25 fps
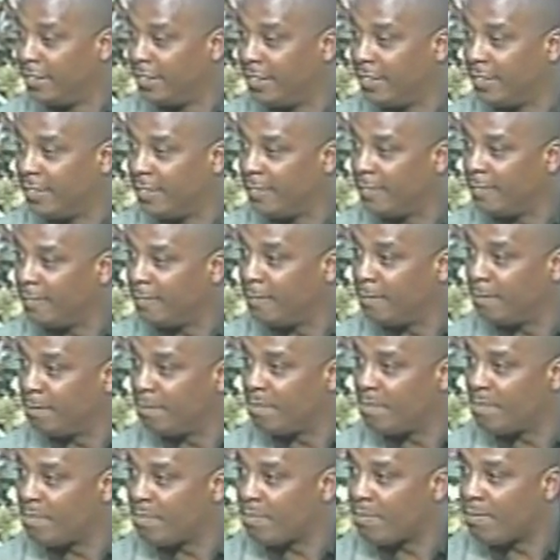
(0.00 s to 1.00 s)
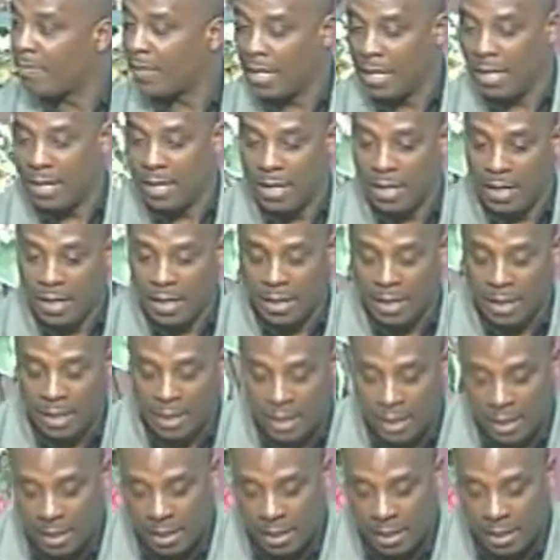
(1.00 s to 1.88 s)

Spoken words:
(silence)